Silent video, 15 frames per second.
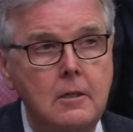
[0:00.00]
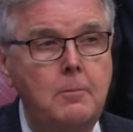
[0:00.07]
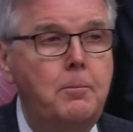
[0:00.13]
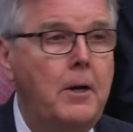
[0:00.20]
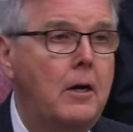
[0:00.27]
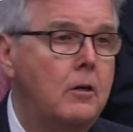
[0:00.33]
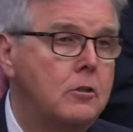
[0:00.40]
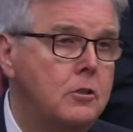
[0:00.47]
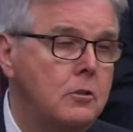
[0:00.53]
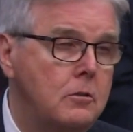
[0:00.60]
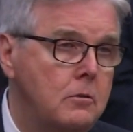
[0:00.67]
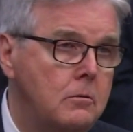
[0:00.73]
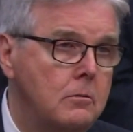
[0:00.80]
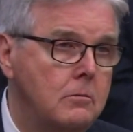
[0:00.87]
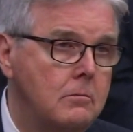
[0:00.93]
compared
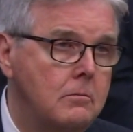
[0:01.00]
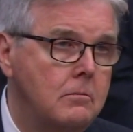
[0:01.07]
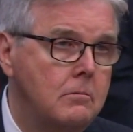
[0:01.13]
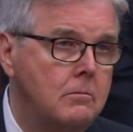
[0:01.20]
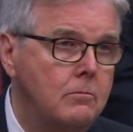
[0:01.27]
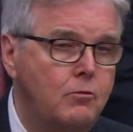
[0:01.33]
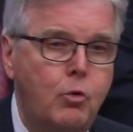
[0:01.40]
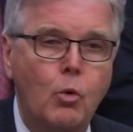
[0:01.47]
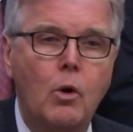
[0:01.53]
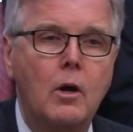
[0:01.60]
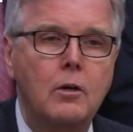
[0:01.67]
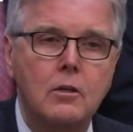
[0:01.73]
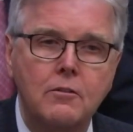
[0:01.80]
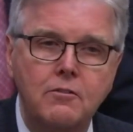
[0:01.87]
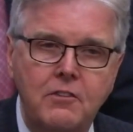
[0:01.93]
to
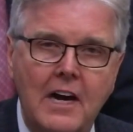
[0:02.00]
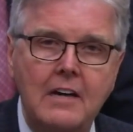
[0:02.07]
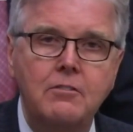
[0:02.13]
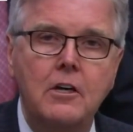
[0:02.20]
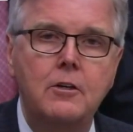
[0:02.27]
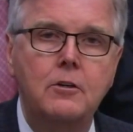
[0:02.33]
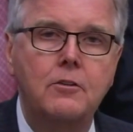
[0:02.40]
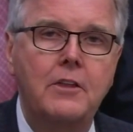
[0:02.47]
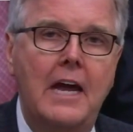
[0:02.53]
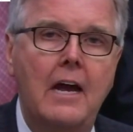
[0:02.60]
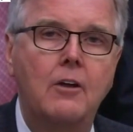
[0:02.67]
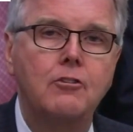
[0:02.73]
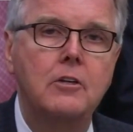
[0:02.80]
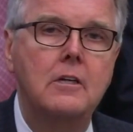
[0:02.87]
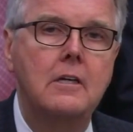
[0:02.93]
400 to
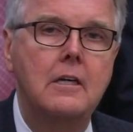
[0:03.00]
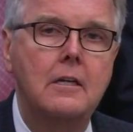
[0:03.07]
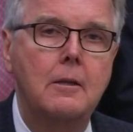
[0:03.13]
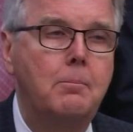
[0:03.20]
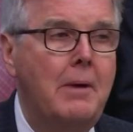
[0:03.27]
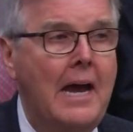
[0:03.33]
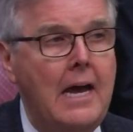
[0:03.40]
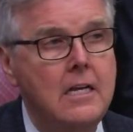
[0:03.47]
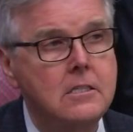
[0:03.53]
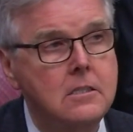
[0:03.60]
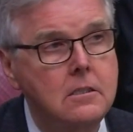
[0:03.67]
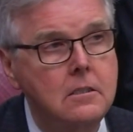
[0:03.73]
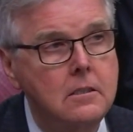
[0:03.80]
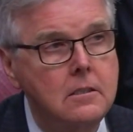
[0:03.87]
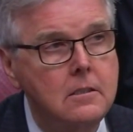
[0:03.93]
500,000 in the
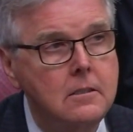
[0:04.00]
past.